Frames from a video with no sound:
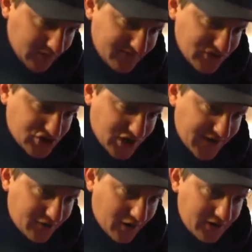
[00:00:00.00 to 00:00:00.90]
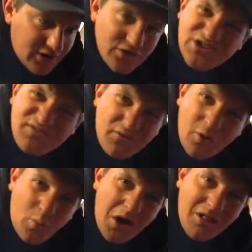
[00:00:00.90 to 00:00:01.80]
leave the shiner on here just for a
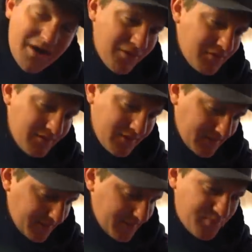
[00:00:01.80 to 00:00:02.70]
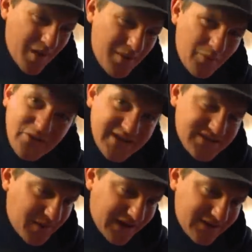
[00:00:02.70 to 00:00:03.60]
walleye. I'm not really
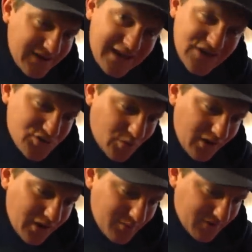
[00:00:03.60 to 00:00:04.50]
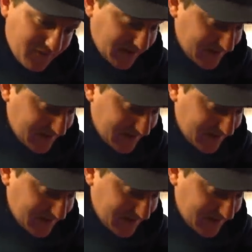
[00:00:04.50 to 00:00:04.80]
expecting to catch a walleye, but if I